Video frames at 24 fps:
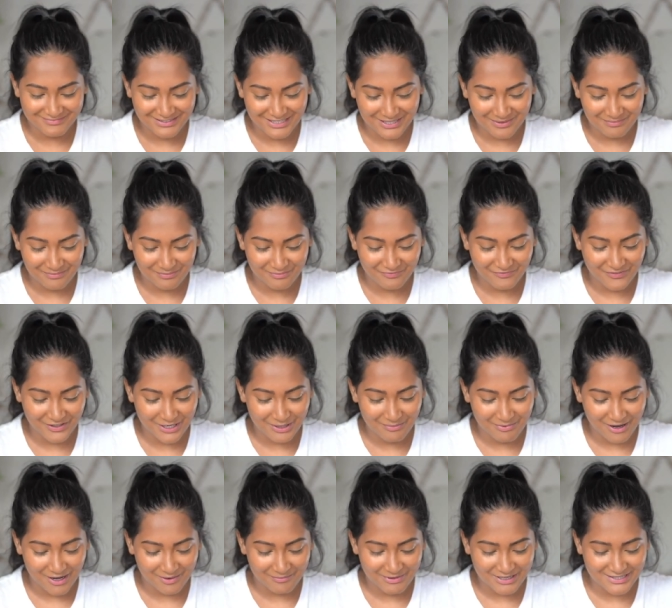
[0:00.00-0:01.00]
I'm very
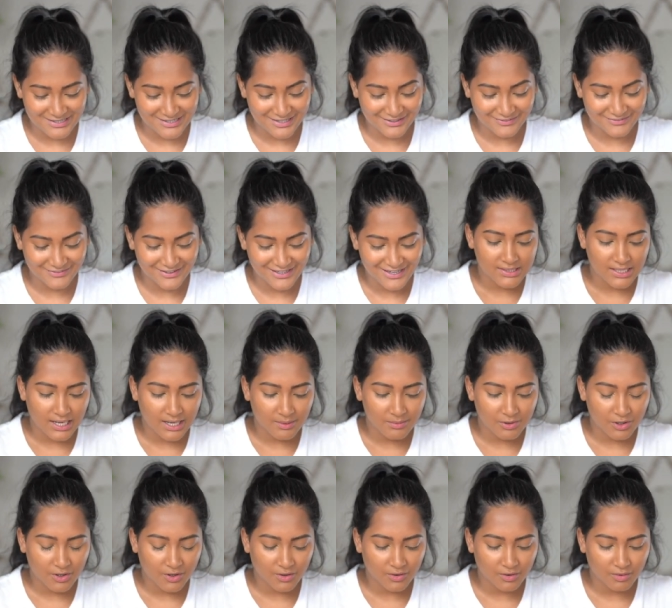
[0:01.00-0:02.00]
proud of myself. Dab
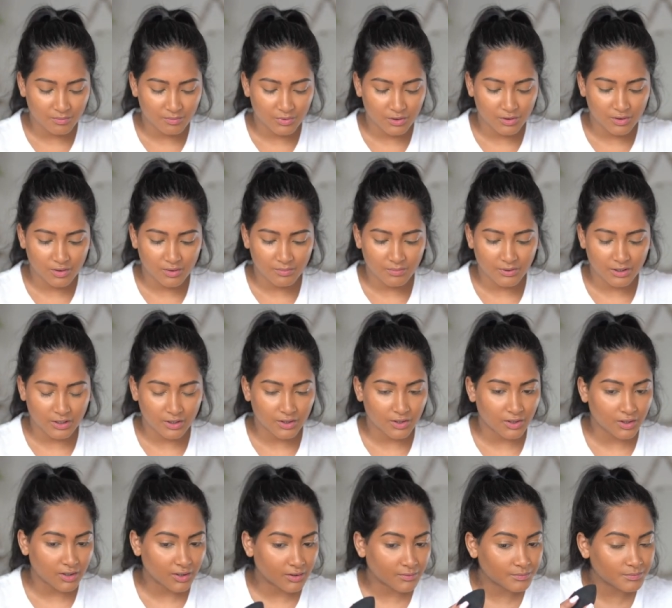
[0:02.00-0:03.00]
it on the beauty
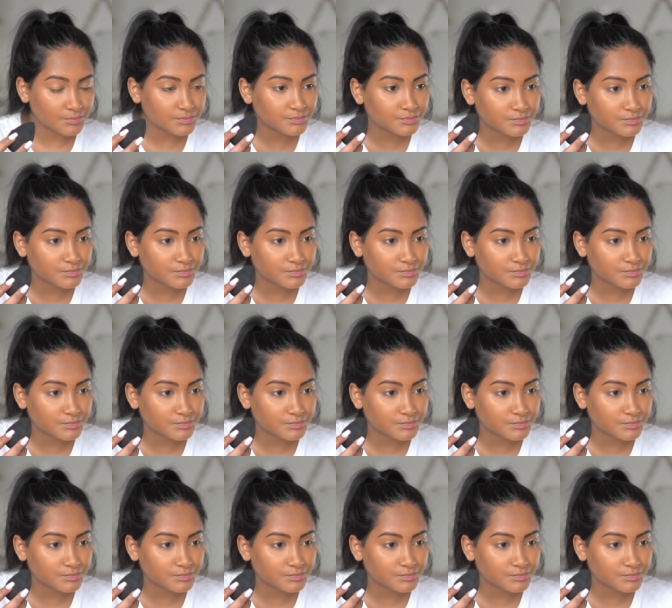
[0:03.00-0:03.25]
blender.